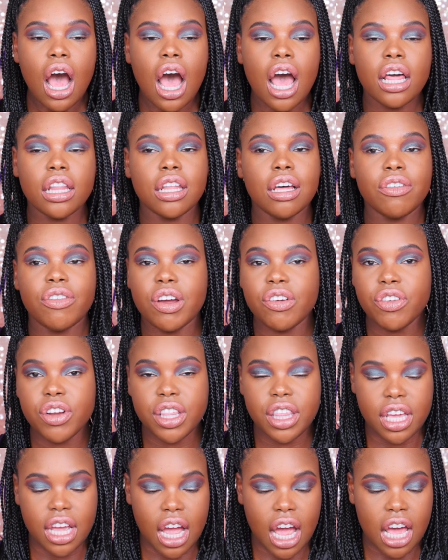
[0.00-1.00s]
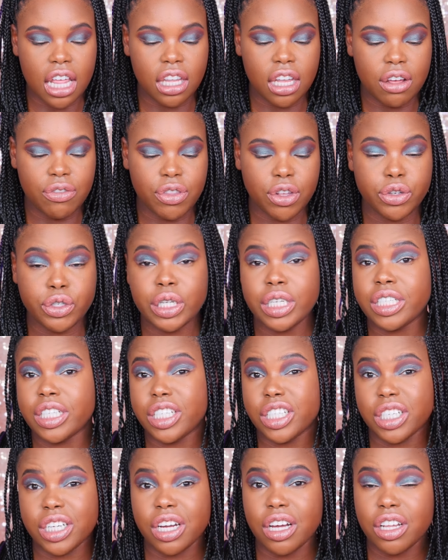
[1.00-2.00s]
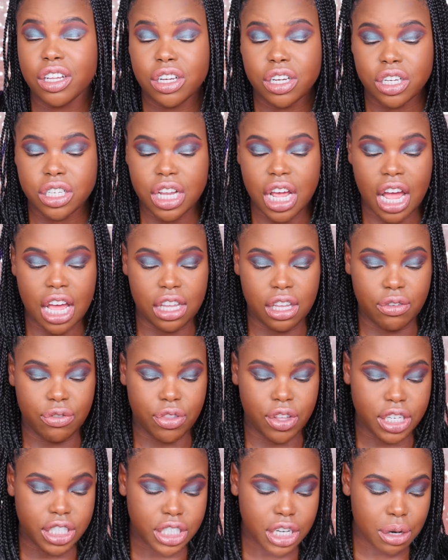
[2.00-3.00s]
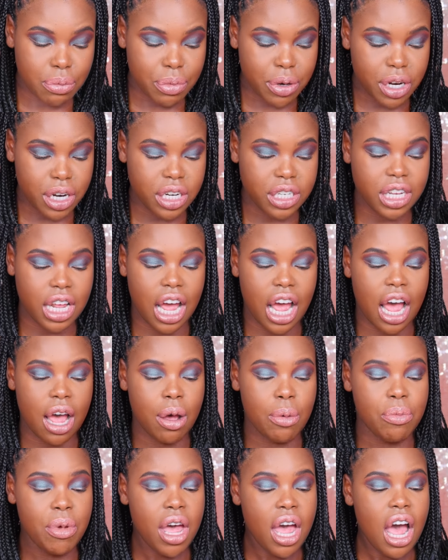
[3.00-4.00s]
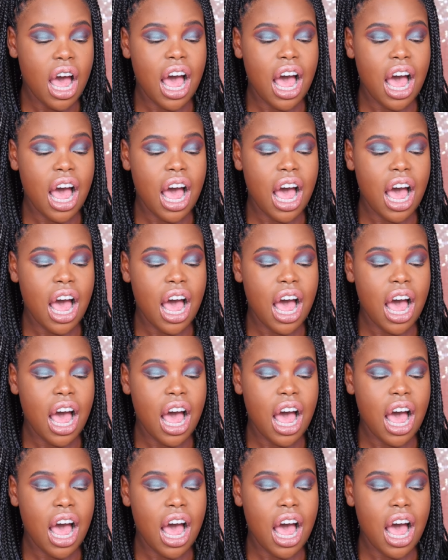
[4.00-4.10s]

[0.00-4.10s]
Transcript: i love everything i love the transition colors i love the shimmers um